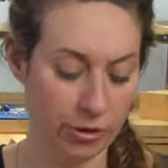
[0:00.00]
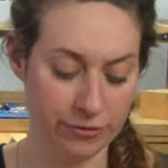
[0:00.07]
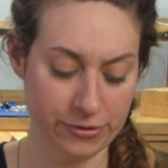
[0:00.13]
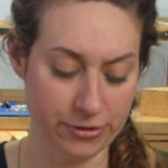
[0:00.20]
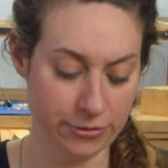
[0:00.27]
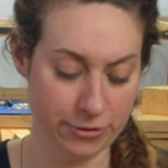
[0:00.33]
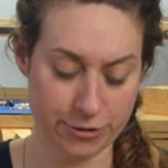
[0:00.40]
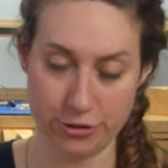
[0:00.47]
or if
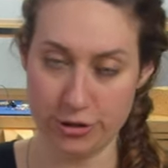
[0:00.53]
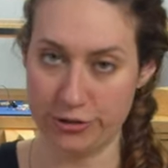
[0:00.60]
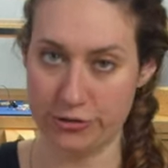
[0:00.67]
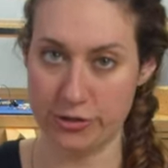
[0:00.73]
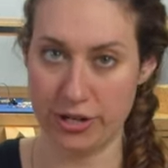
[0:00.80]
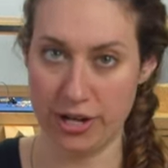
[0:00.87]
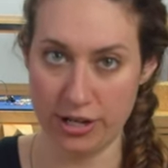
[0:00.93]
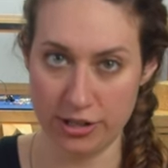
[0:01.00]
you're
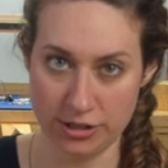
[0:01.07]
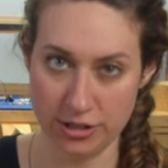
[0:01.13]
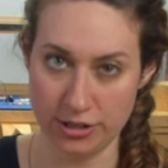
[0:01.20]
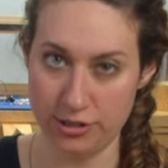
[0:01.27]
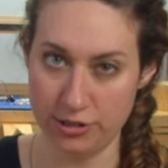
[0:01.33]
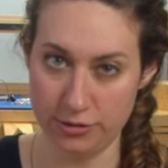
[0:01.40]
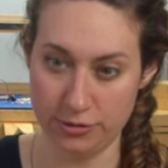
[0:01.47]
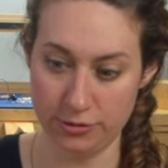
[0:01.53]
just looking to
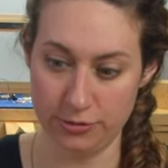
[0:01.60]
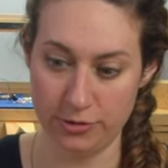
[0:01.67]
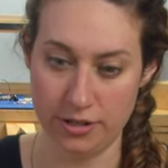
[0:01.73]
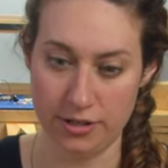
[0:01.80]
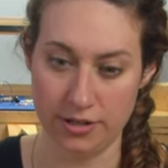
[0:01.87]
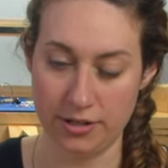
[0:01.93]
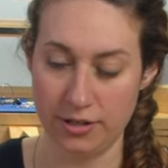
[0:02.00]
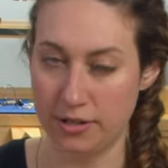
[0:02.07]
do
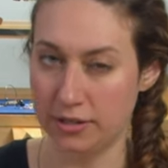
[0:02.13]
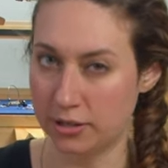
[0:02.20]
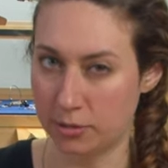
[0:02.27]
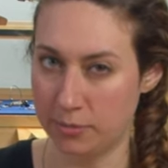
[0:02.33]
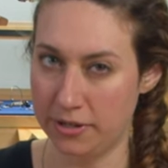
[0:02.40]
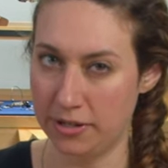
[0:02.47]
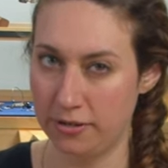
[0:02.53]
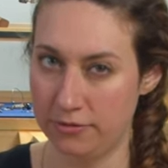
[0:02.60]
a
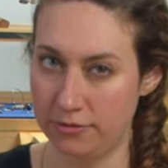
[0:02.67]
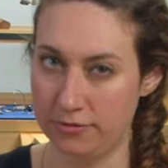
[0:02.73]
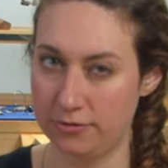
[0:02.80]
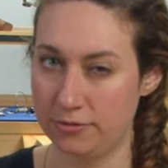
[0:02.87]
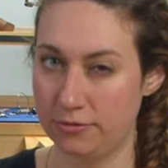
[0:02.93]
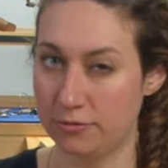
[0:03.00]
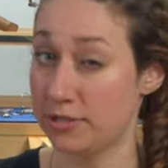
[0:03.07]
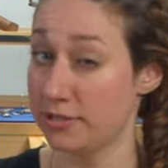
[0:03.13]
little bit of
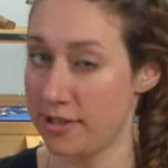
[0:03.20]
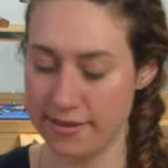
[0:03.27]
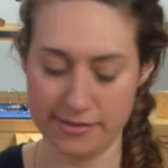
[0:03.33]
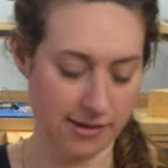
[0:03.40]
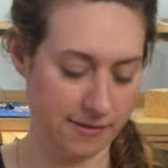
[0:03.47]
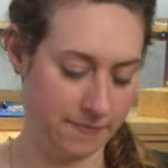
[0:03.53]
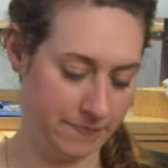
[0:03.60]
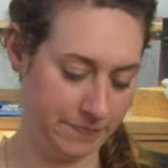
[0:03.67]

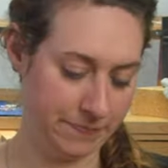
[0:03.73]
resizing.